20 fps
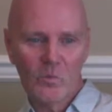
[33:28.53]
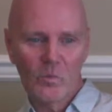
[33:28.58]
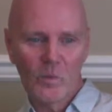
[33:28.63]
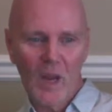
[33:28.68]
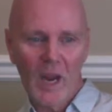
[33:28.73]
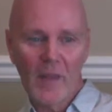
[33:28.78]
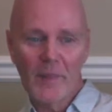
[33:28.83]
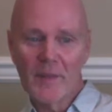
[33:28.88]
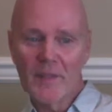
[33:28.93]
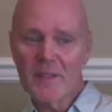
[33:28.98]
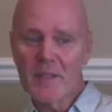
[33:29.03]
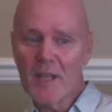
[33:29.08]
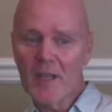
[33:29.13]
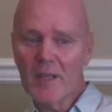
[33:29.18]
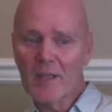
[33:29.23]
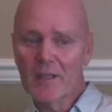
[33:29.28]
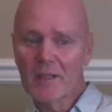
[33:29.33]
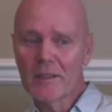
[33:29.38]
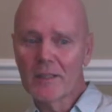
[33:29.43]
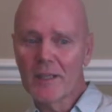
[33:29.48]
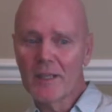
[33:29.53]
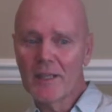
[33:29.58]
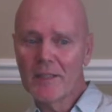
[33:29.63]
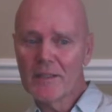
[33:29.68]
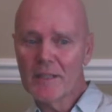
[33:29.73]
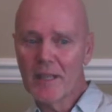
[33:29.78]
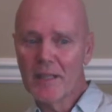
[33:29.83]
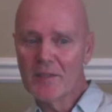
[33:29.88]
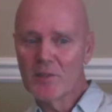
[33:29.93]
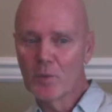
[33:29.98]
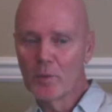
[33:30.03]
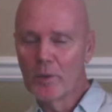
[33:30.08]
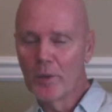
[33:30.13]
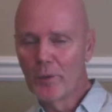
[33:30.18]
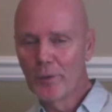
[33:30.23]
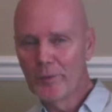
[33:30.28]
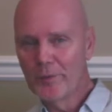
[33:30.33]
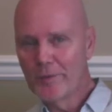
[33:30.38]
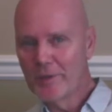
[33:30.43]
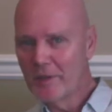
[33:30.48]
And the second is
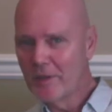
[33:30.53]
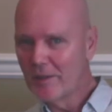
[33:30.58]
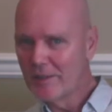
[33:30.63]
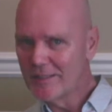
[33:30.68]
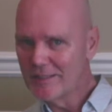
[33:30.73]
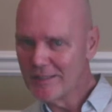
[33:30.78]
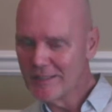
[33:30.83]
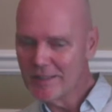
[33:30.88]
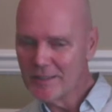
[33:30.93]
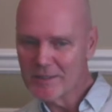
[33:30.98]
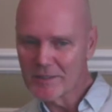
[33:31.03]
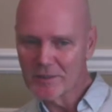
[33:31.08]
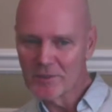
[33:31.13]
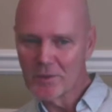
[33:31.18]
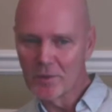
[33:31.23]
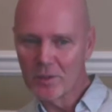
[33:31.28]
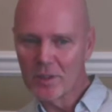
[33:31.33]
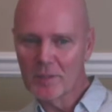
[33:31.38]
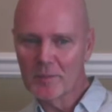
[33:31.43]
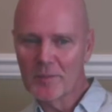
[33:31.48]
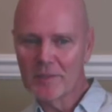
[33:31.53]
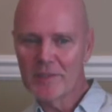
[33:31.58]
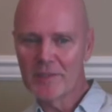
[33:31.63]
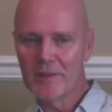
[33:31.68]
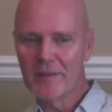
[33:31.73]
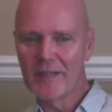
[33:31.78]
although the ideas are documented,